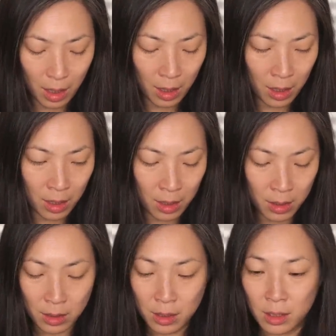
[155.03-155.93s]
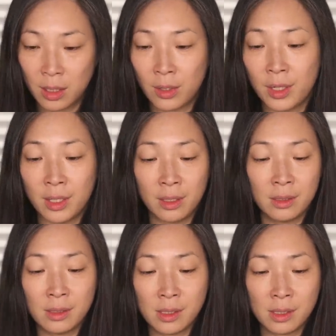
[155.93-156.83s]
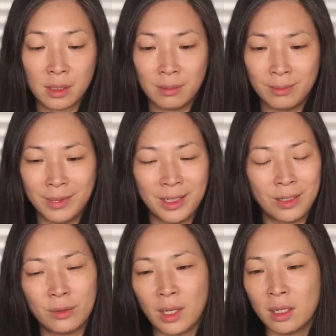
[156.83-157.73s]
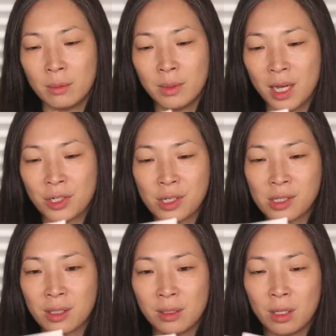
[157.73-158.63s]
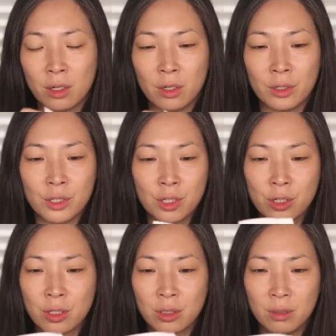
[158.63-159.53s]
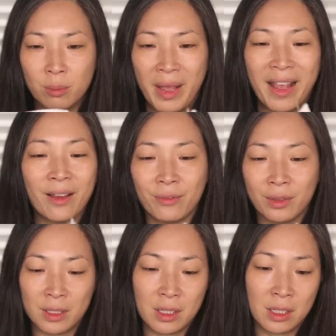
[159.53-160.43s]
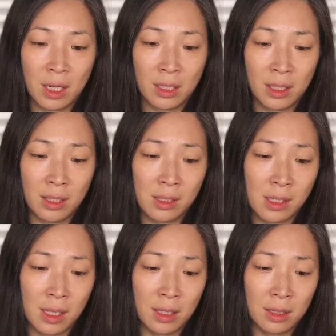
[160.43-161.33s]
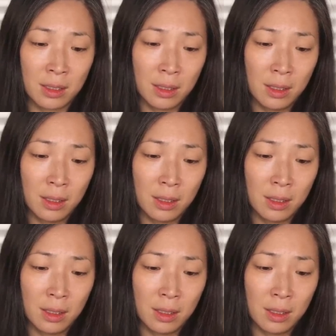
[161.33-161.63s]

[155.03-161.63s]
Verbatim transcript: And there is you know, that obnoxiously large pamphlet on the inside.